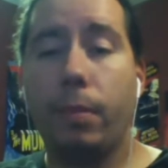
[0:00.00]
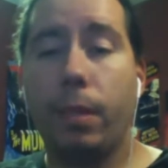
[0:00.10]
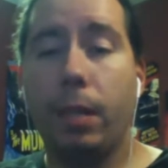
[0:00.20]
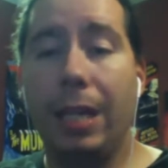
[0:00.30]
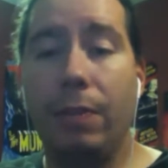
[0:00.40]

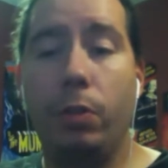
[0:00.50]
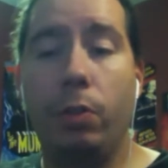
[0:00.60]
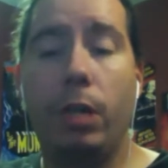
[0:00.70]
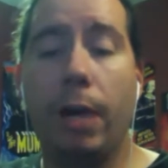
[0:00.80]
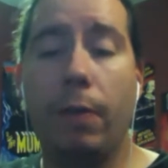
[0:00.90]
even
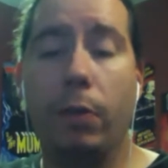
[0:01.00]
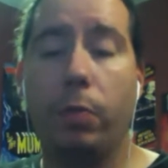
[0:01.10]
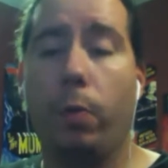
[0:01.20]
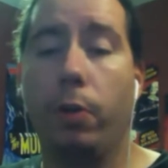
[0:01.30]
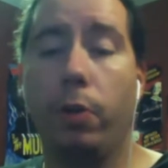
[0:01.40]
do covers
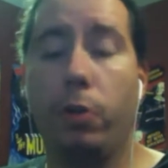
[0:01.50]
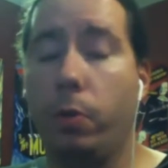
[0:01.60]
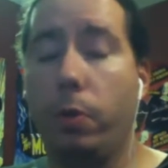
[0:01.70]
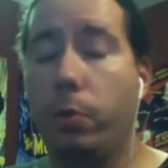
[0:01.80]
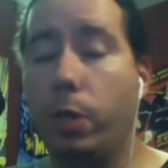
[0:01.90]
of one or two
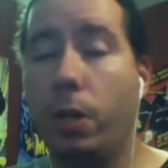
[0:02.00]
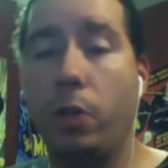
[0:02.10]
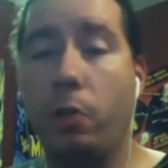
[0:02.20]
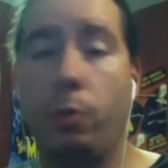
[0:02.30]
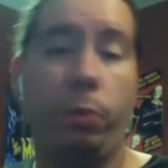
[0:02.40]
of those
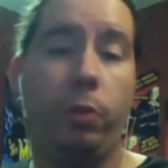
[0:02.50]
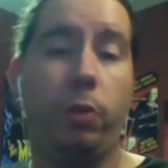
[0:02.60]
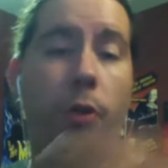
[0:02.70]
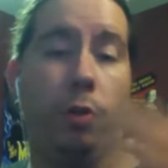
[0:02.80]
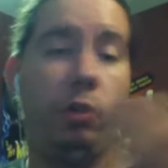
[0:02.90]
songs, which will in
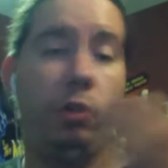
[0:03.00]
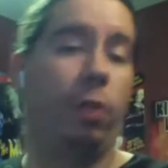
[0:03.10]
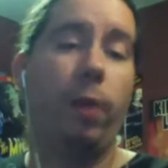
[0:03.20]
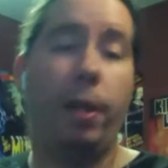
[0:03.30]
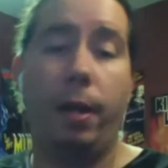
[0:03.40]
turn
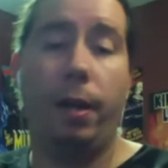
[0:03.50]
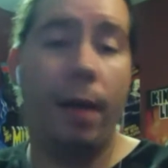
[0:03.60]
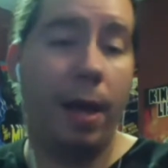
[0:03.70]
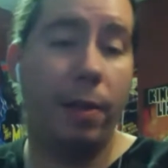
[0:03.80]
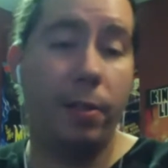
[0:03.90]
generate a
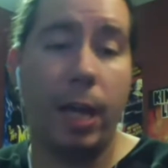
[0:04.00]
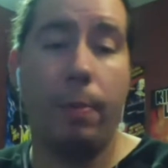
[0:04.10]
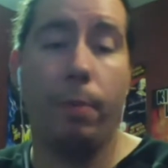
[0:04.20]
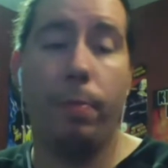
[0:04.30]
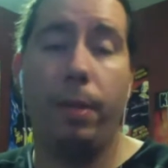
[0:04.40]

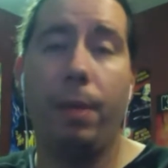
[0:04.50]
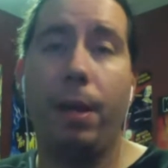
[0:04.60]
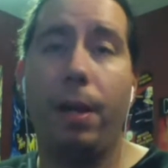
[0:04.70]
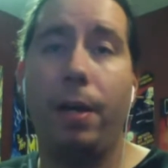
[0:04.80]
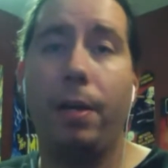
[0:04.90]
ASCAP or
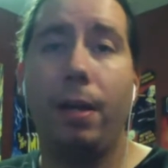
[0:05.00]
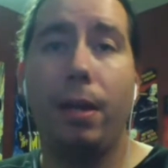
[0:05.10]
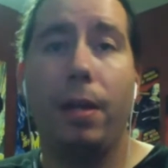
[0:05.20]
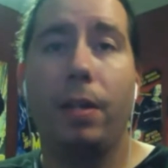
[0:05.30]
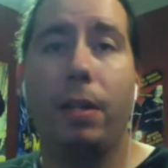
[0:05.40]
BMI,
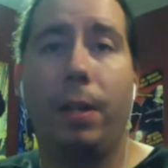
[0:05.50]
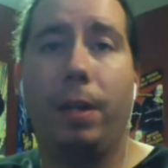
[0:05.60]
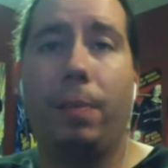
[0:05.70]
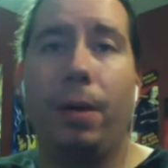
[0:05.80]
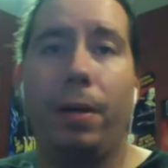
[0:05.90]

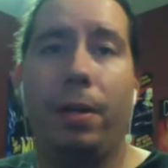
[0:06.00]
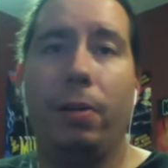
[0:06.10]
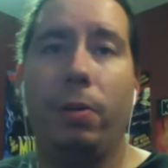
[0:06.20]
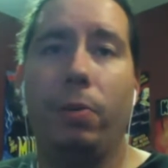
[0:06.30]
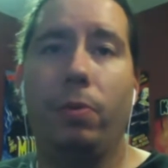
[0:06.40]
depending upon, you
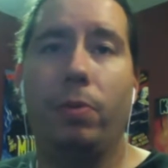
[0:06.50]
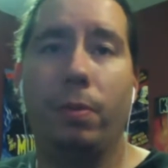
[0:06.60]
know, who's...